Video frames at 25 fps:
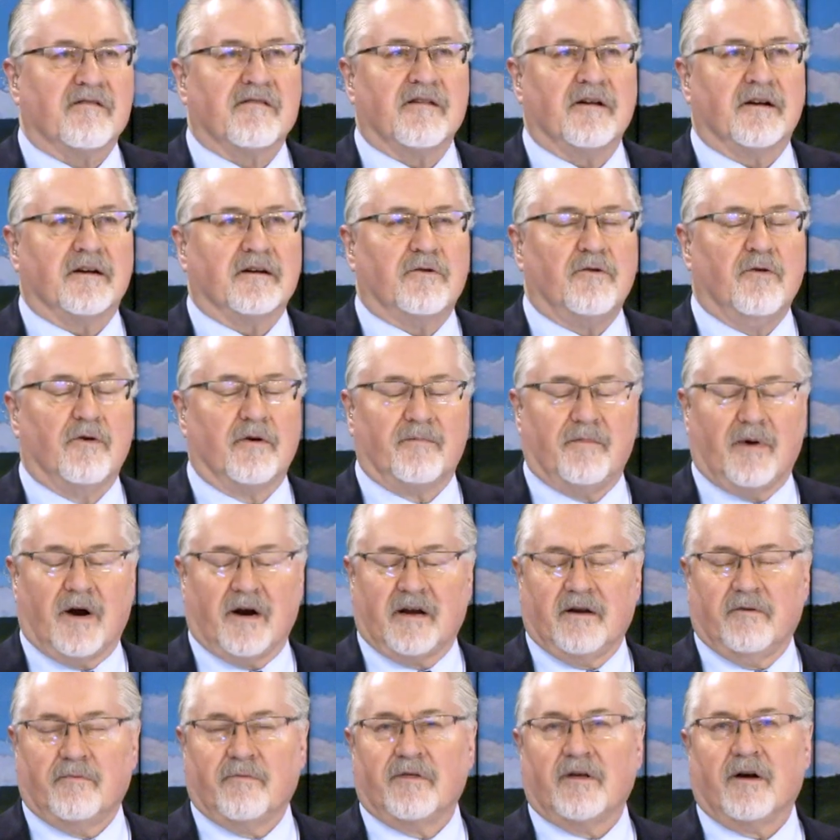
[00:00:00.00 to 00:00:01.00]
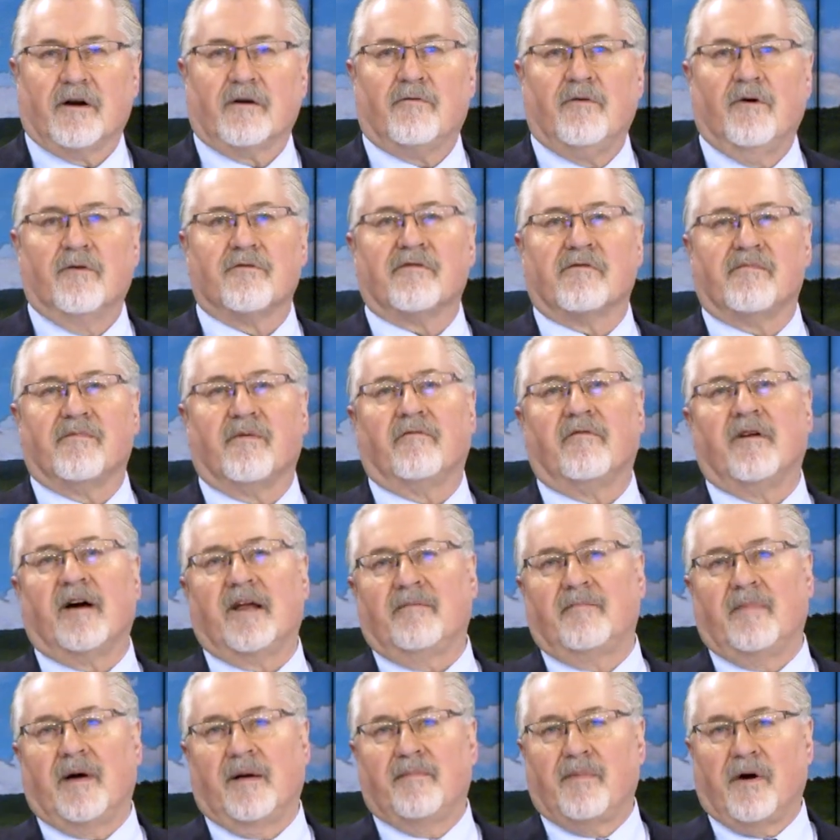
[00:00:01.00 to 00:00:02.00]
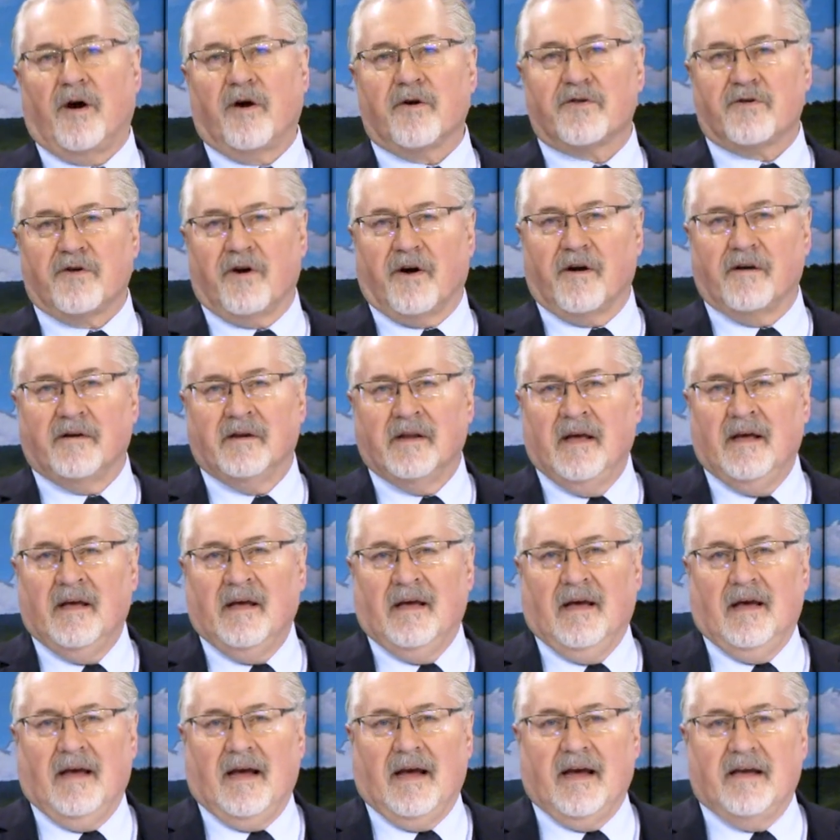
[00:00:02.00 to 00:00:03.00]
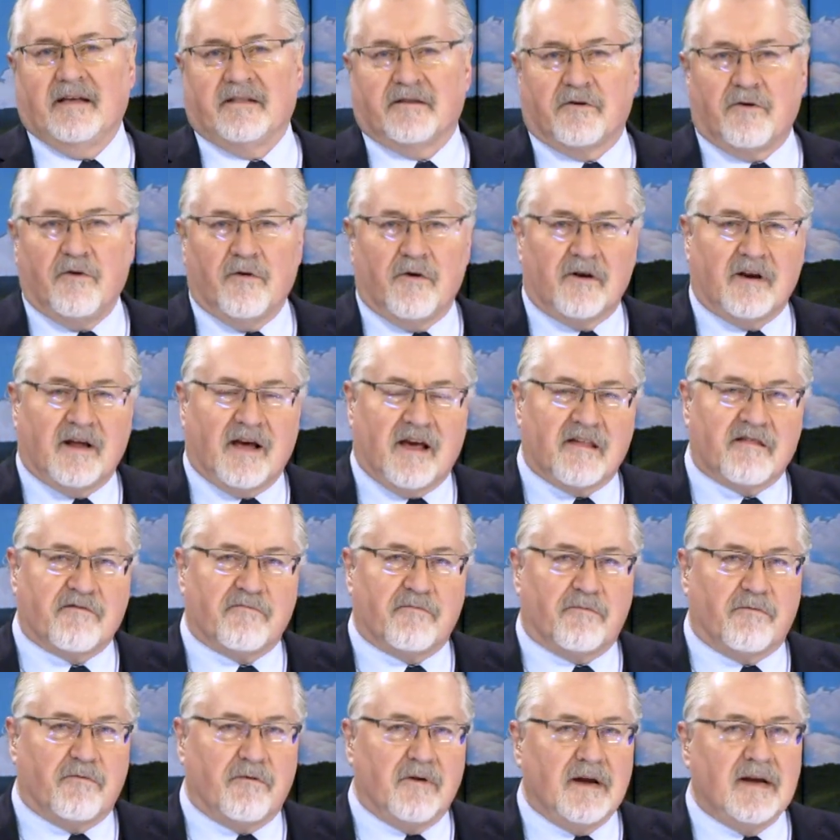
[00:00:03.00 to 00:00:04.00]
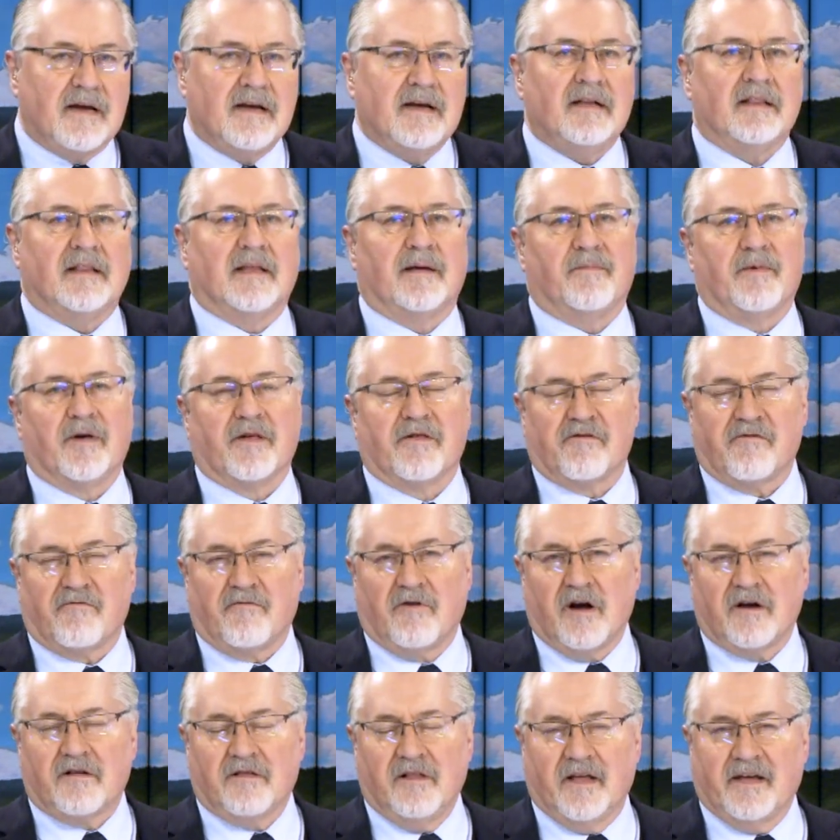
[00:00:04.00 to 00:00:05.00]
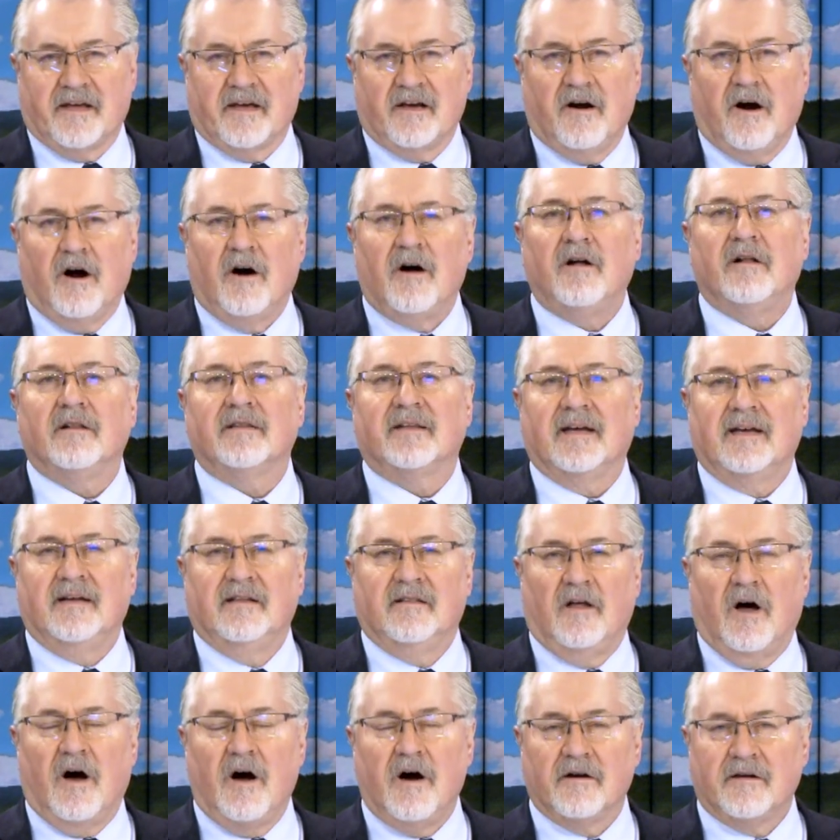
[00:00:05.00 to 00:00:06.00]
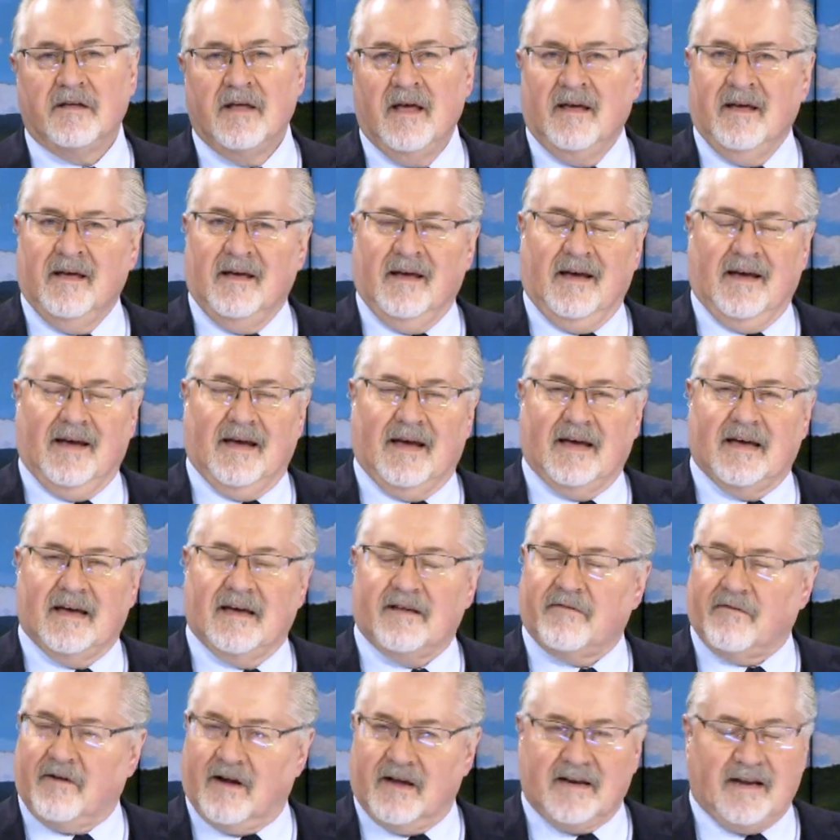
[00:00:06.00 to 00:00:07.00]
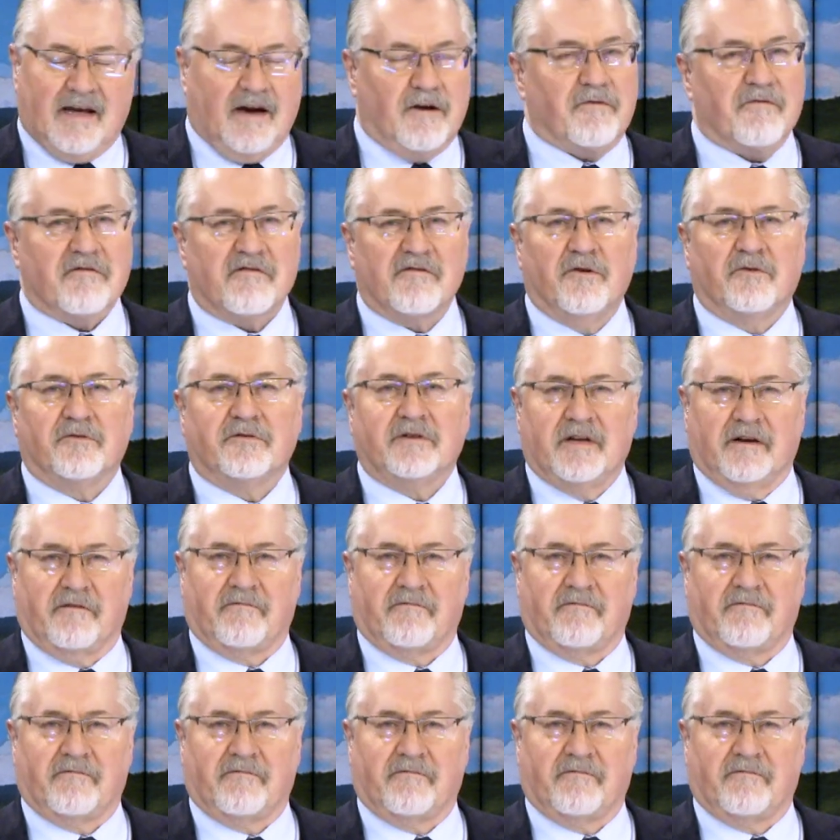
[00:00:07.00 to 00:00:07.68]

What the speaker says: this corn market with our quotes provided by Bar Chart. And the corn has really been struggling all day long, and right now is no